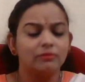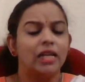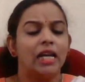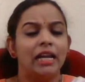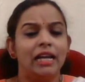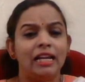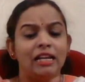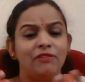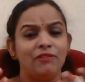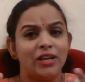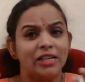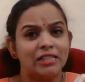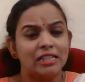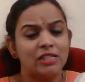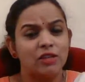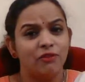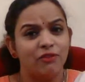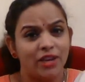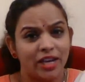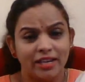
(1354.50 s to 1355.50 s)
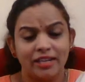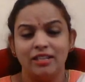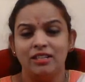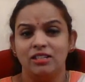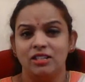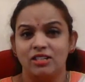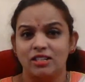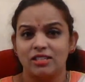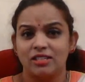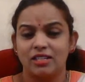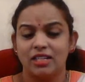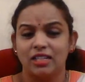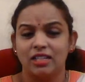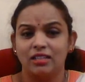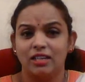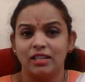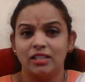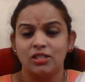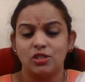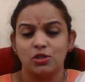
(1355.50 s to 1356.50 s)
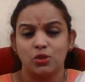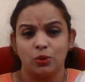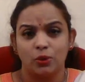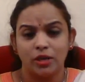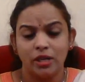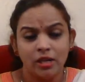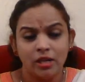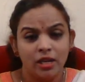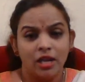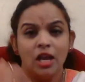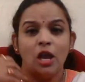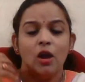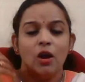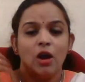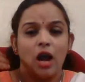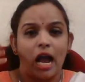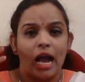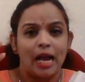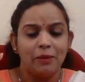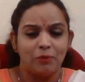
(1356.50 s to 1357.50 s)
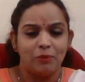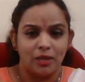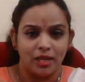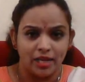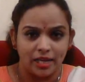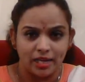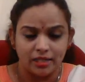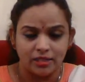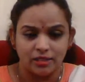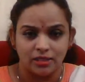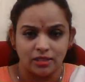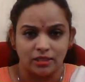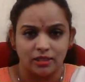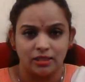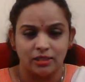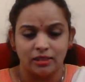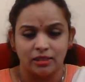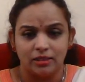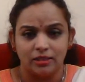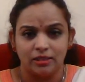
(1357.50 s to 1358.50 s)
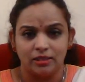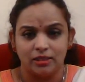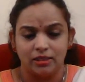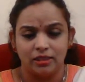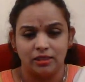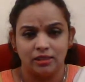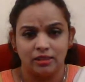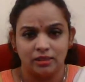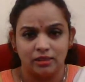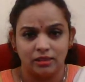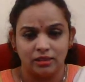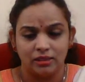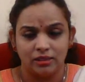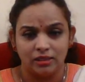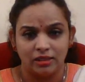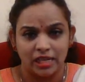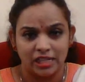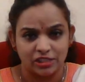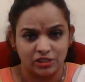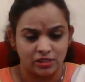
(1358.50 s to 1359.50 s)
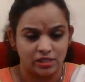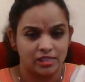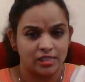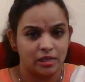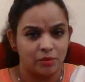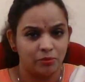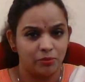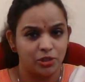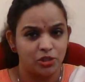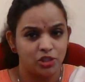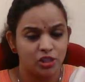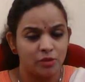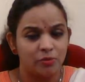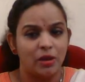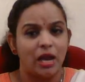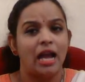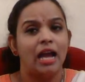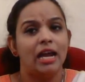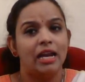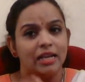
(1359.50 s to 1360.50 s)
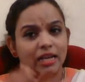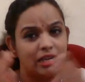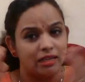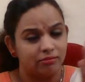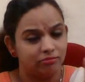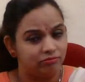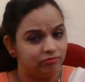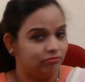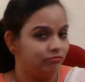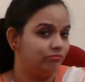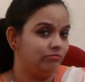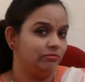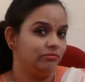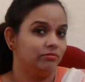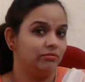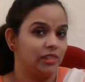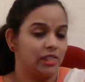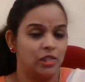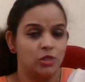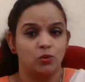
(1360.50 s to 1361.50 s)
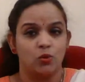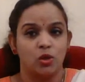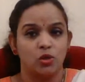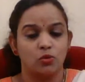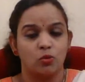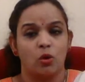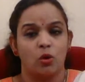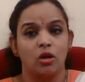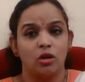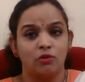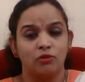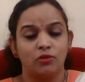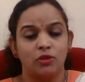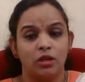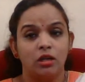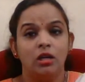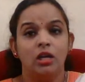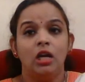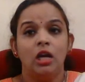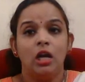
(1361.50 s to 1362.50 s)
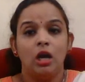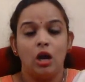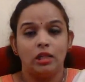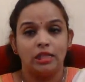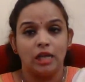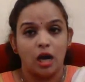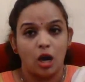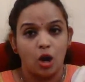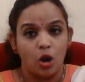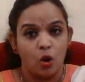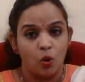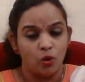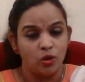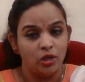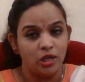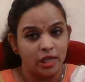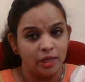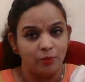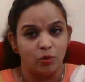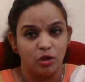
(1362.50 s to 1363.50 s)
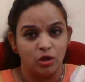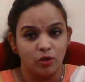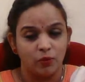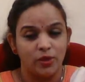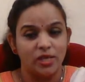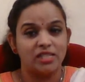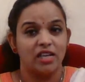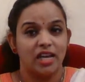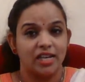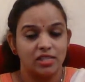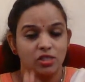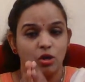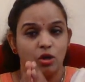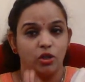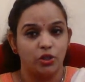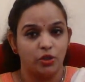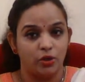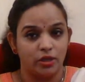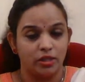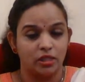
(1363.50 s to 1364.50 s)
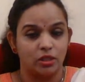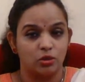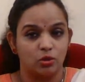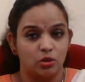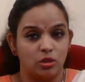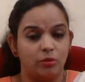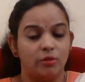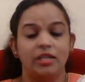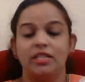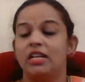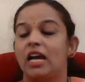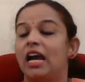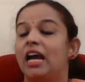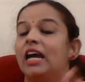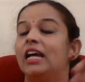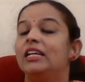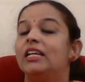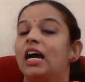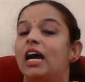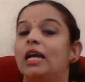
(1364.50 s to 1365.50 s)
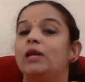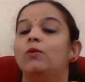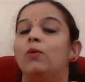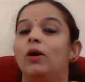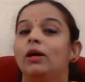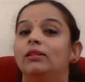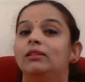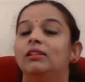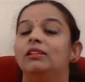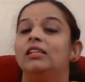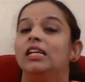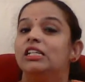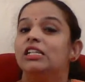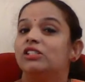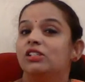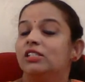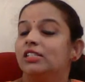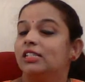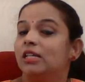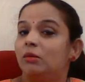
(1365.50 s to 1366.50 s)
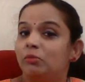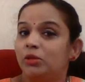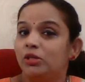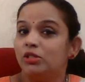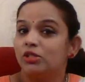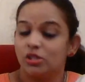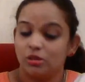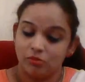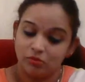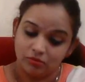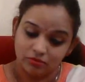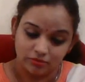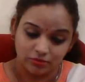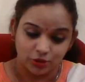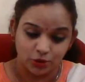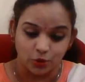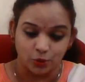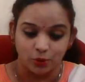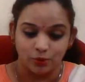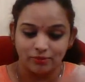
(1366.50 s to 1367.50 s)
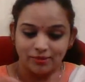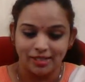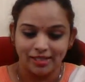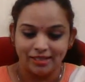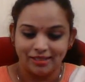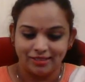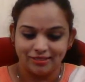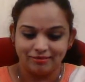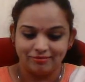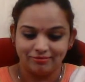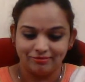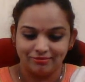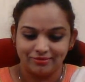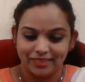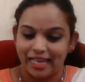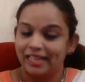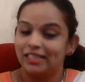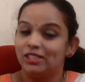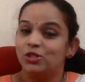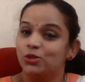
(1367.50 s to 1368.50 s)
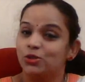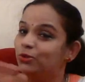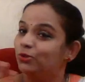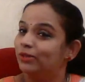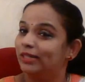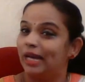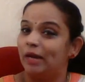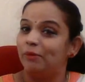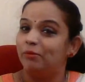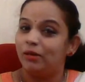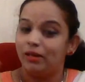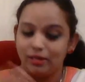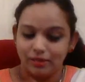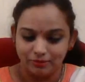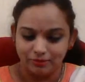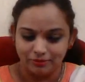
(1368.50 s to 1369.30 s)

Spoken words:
In fact, it's a very interesting story. I played a national championship, and his was one of the only book which I saw during the tournament, and I won the national championship. So, thanks to Kappa.